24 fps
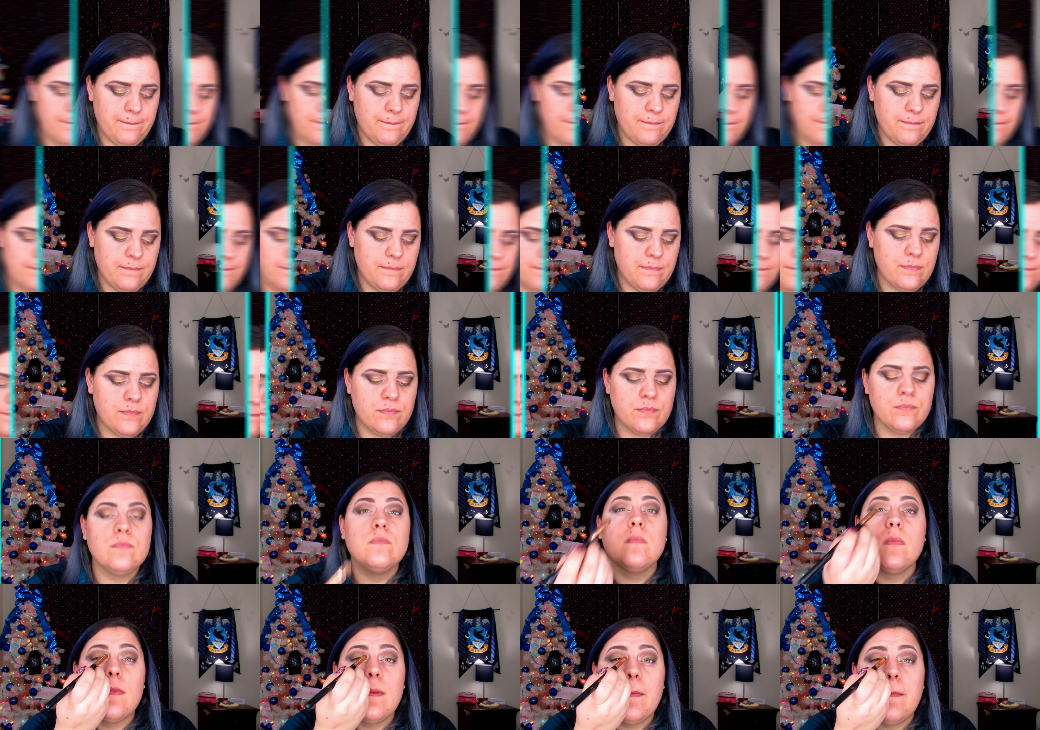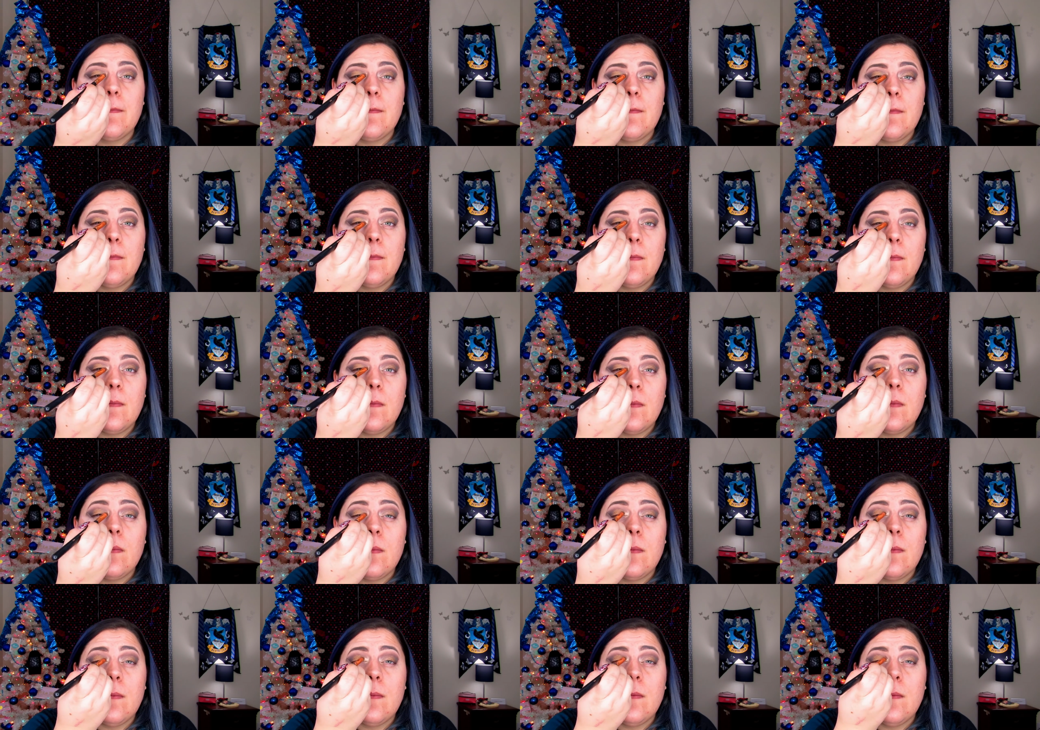
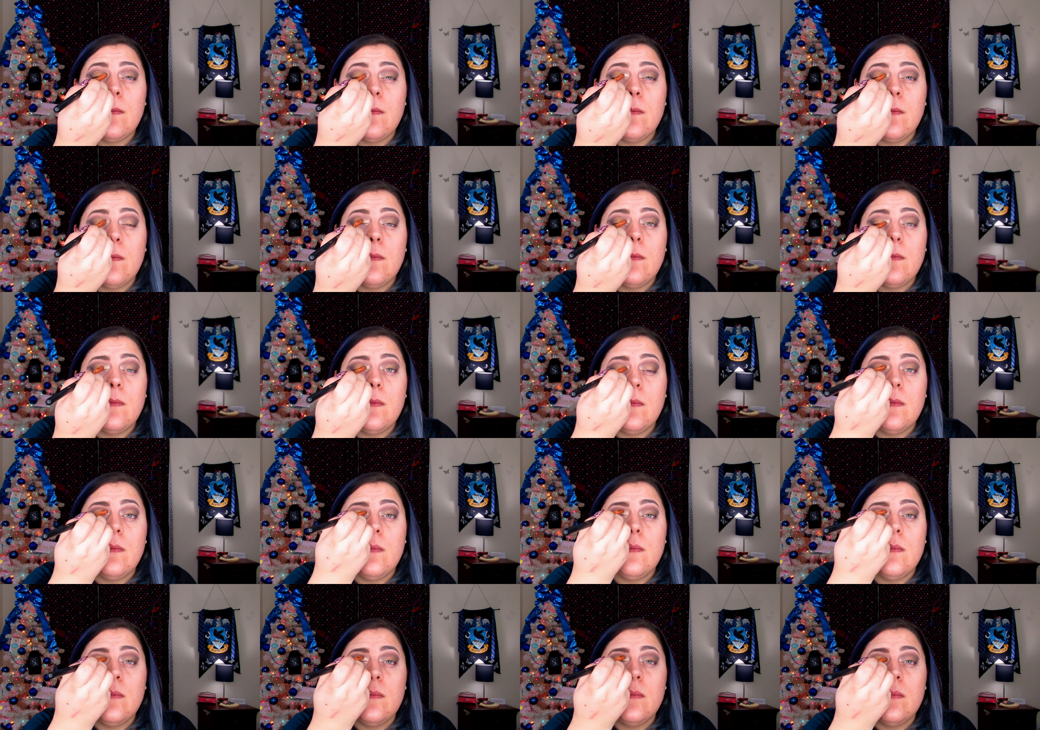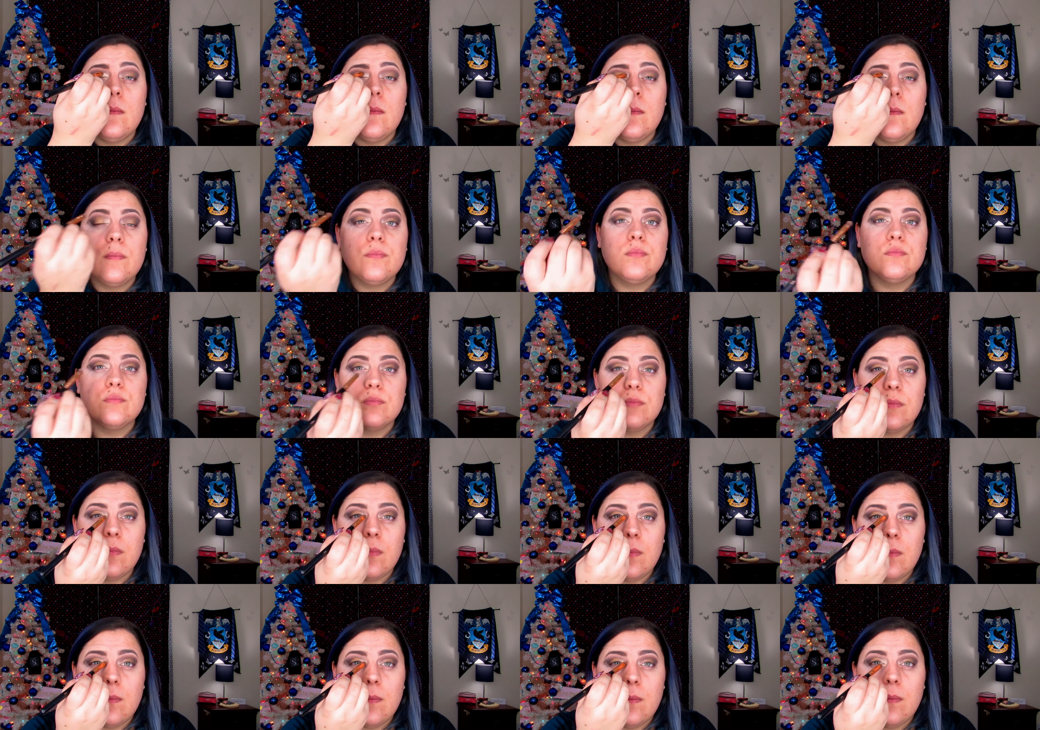
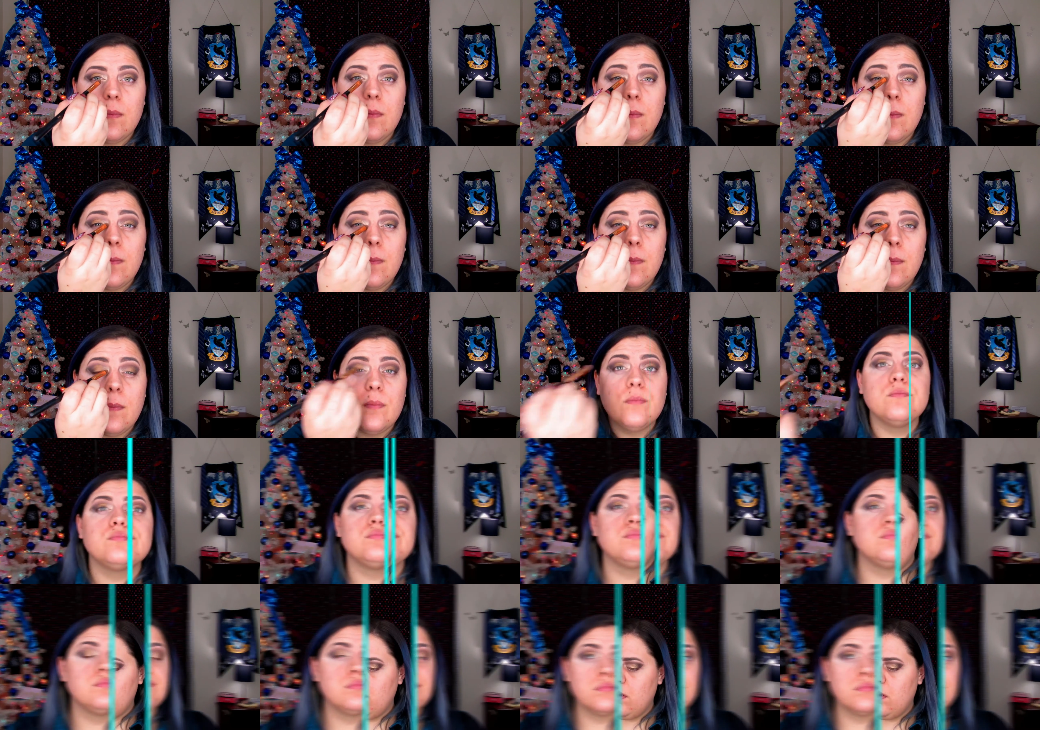Nothing is said.